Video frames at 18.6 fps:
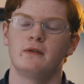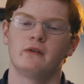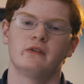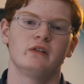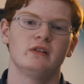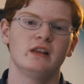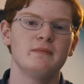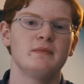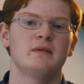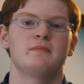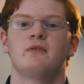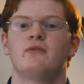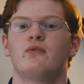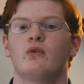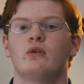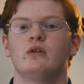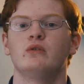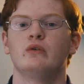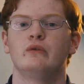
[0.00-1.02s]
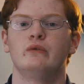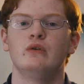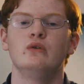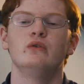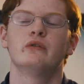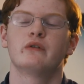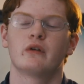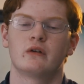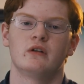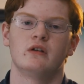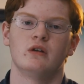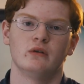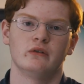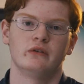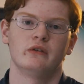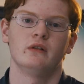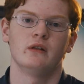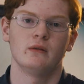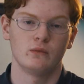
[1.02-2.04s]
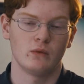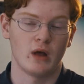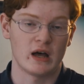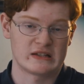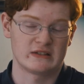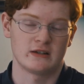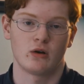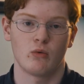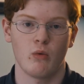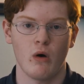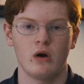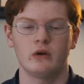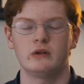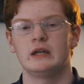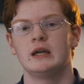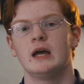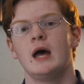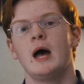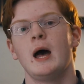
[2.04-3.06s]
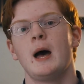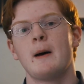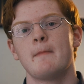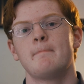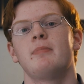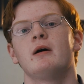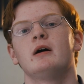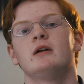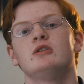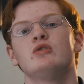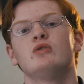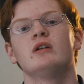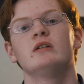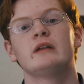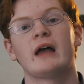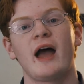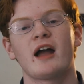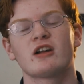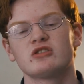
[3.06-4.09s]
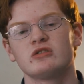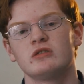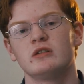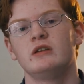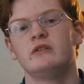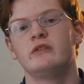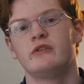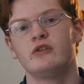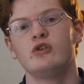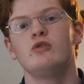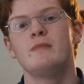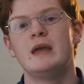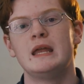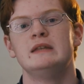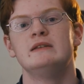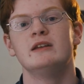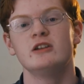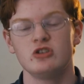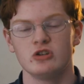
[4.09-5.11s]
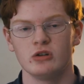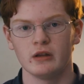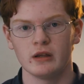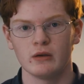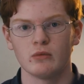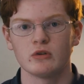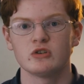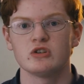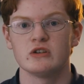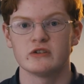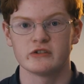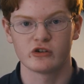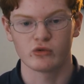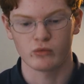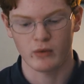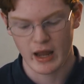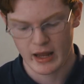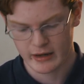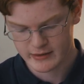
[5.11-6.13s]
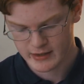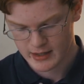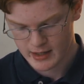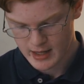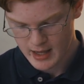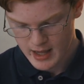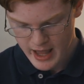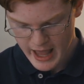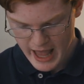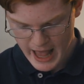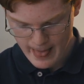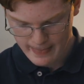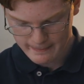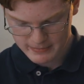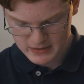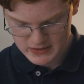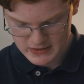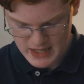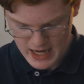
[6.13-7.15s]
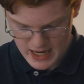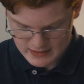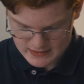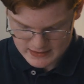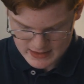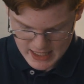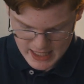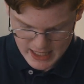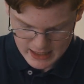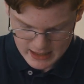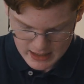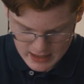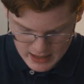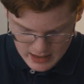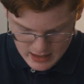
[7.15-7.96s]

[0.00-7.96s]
There's a limit before you do start to notice the loss in quality, but you can actually zoom in digitally, which is great. And besides that,